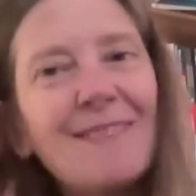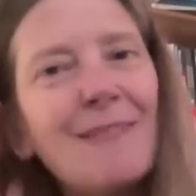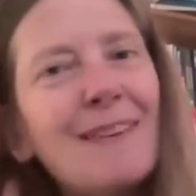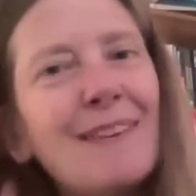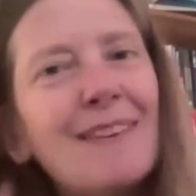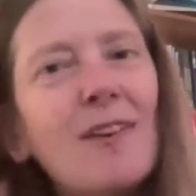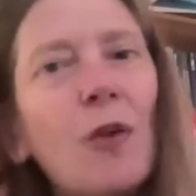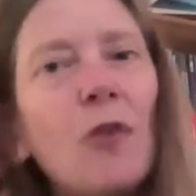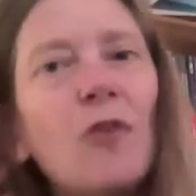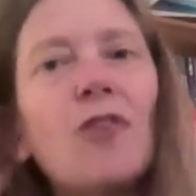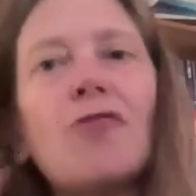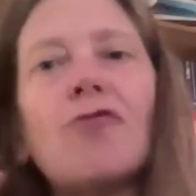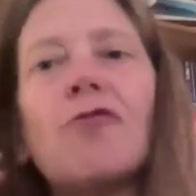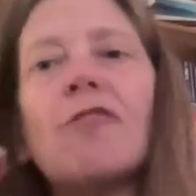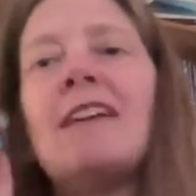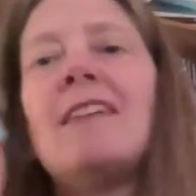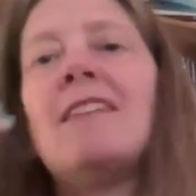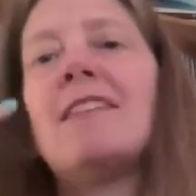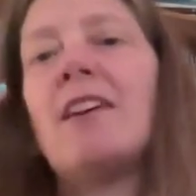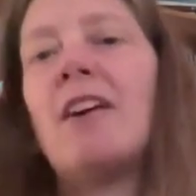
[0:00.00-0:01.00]
There's lots of
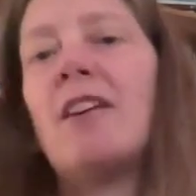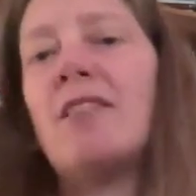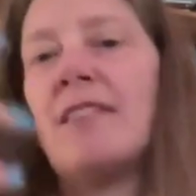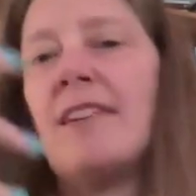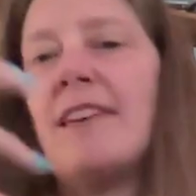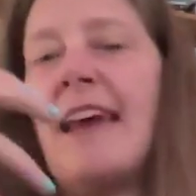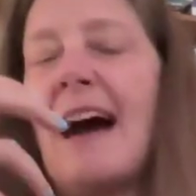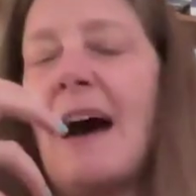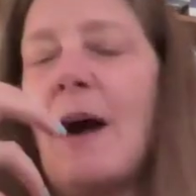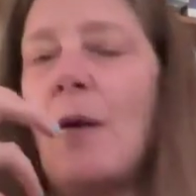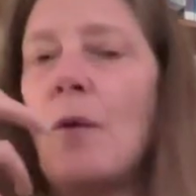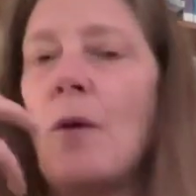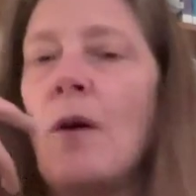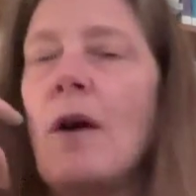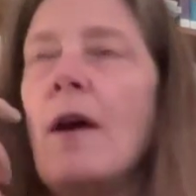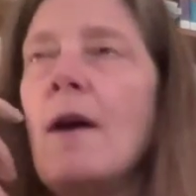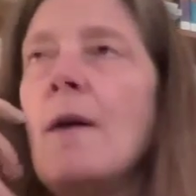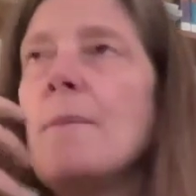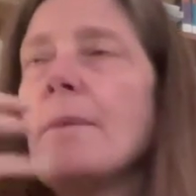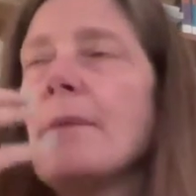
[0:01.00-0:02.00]
research now
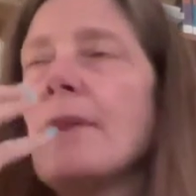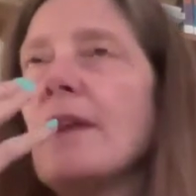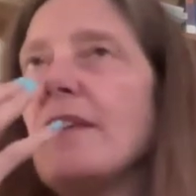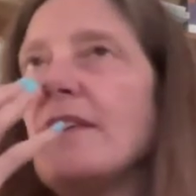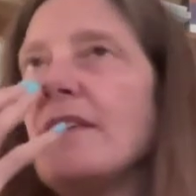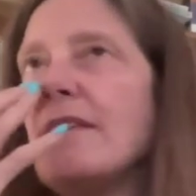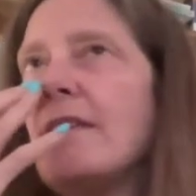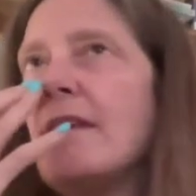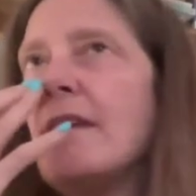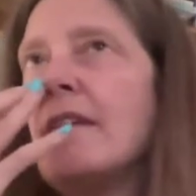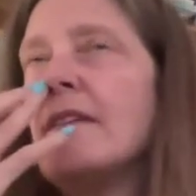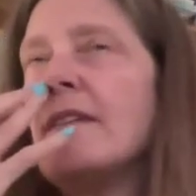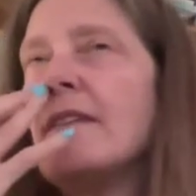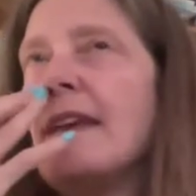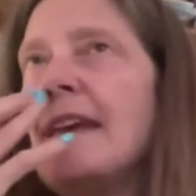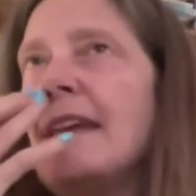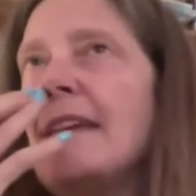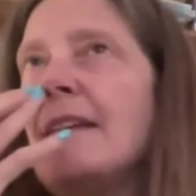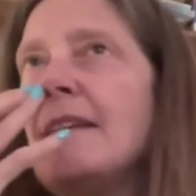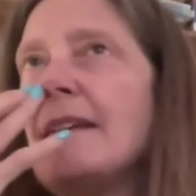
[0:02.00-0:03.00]
that's
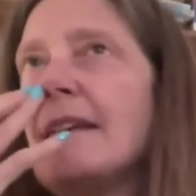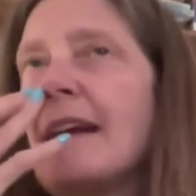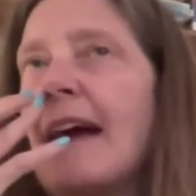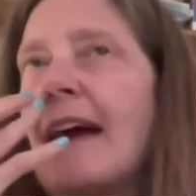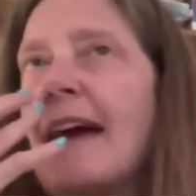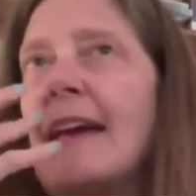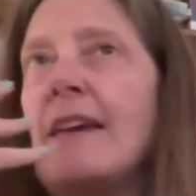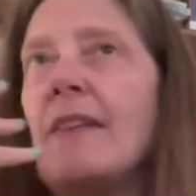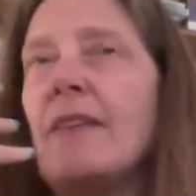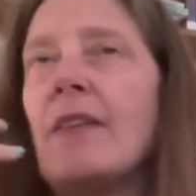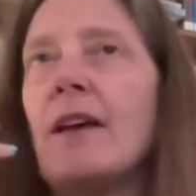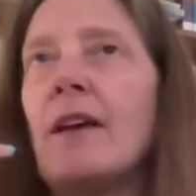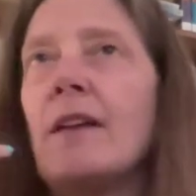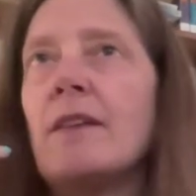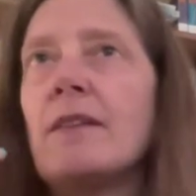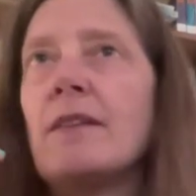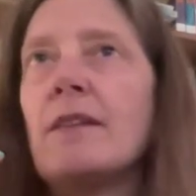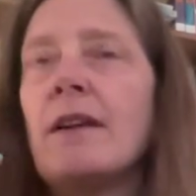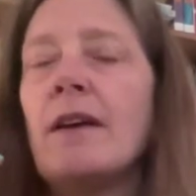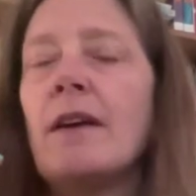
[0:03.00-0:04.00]
indicate
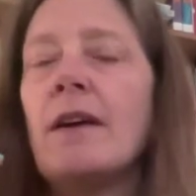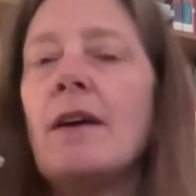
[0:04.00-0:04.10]
that